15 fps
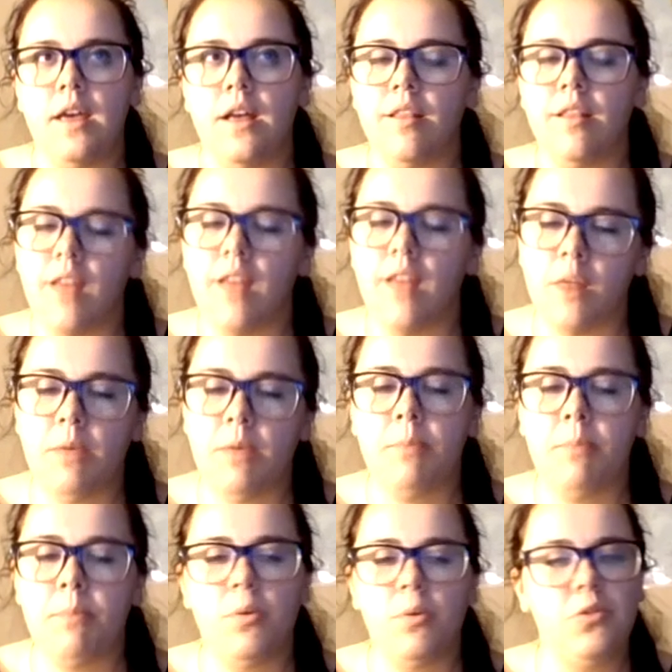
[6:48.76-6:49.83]
A lot of
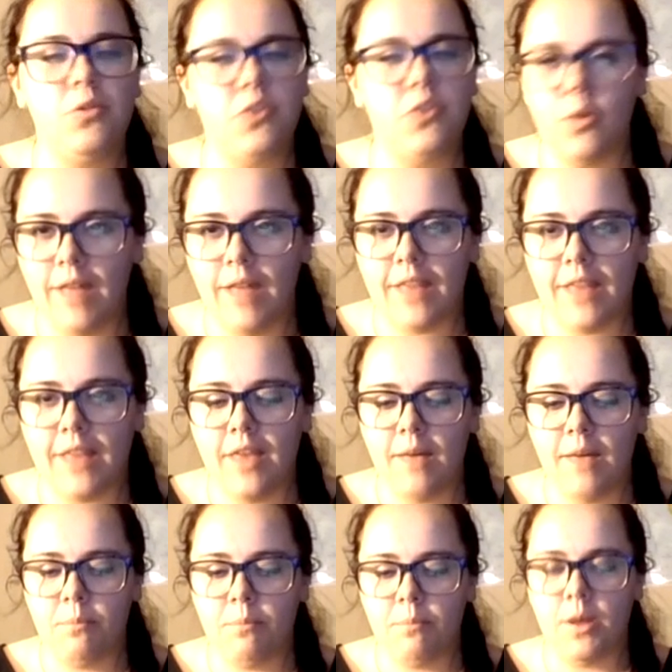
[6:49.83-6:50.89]
people don't like
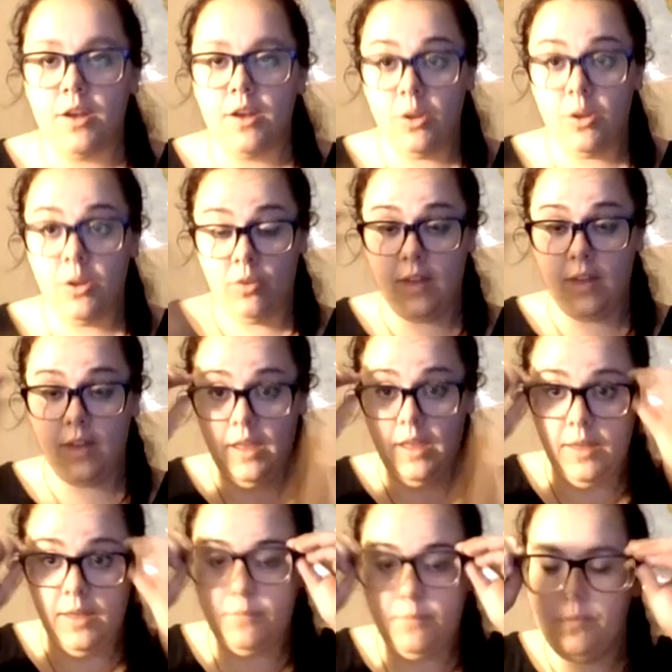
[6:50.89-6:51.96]
that, but you
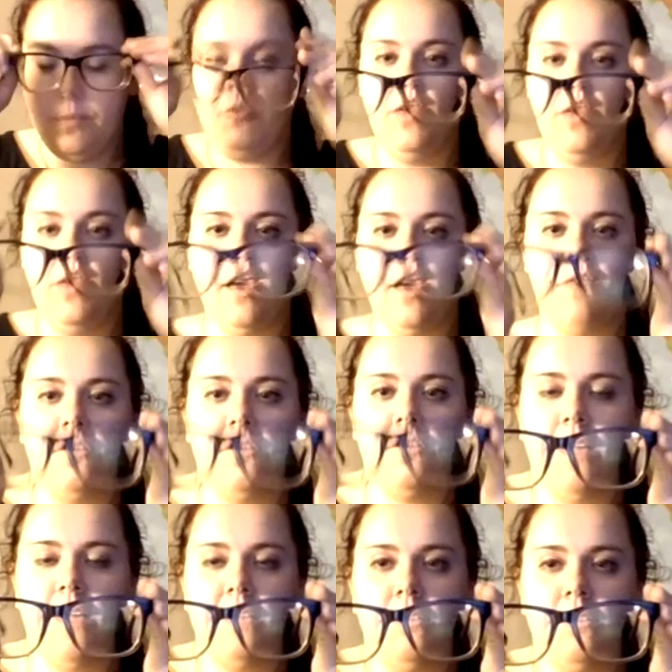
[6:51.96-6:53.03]
see, if you take off the
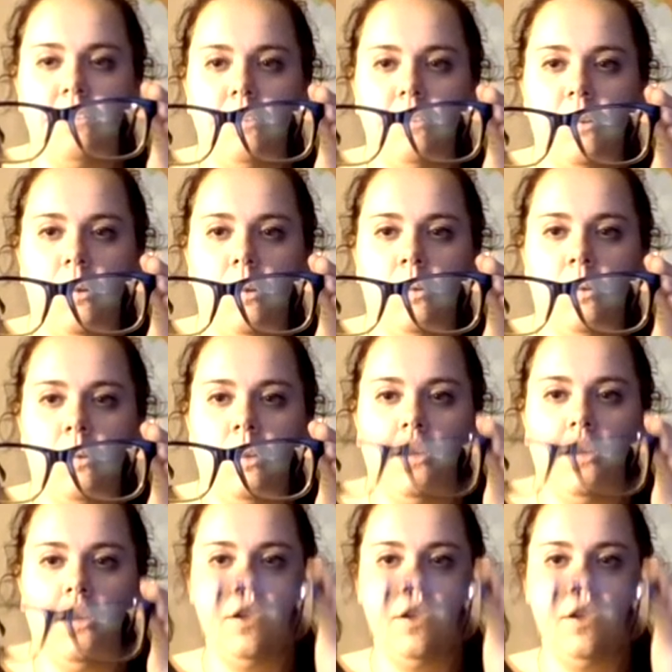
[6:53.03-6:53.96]
glasses, you go